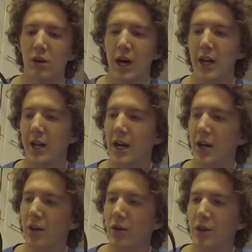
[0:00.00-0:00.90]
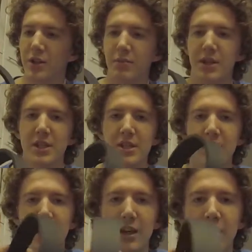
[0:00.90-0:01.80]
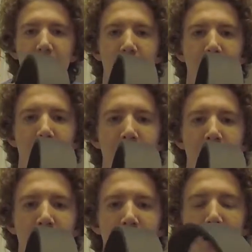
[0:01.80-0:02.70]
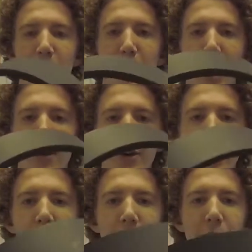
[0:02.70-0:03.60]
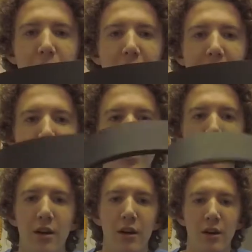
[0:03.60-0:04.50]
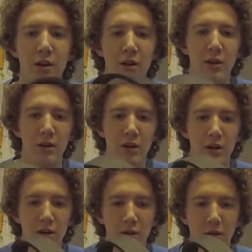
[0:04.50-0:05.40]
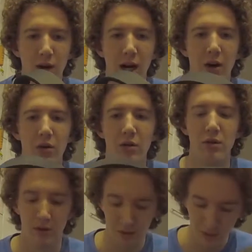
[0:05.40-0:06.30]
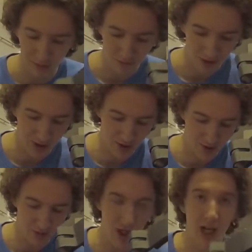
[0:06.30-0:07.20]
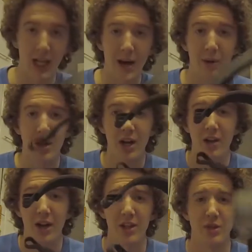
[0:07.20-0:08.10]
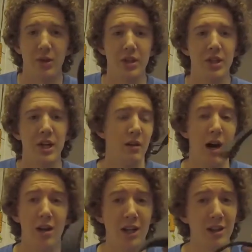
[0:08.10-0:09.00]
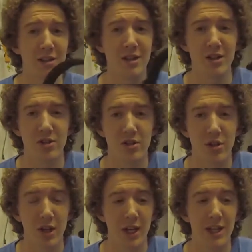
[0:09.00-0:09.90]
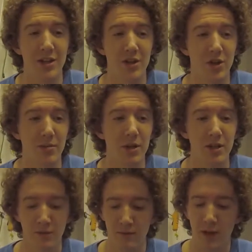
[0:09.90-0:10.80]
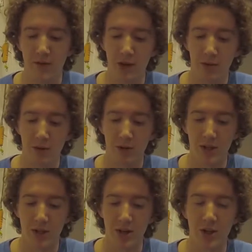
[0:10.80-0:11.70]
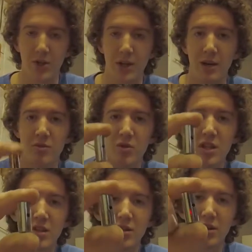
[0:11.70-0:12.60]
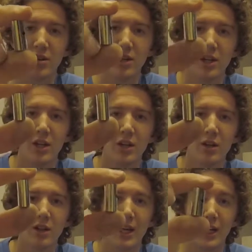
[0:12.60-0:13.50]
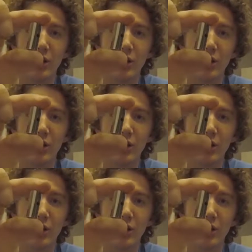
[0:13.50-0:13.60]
I did not know this, but this is like powder coated black. Wow, this is a lot better than I thought this was. I'll link this in the description if anybody wants it. Also, it comes with this little like